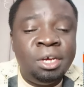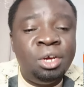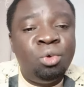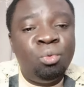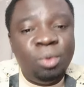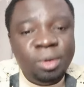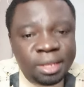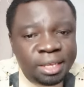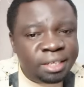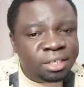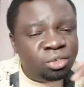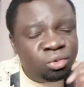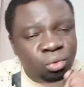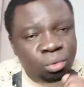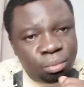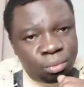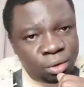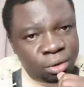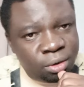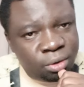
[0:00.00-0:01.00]
With this, to,
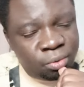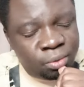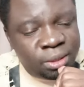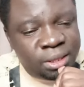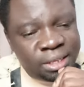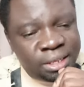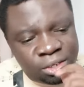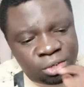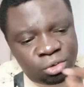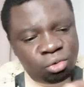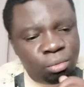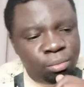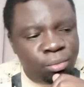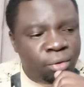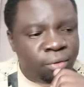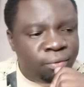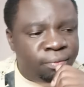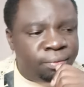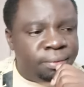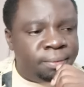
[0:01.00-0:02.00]
uh, with this new
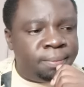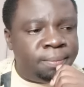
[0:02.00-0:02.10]
move,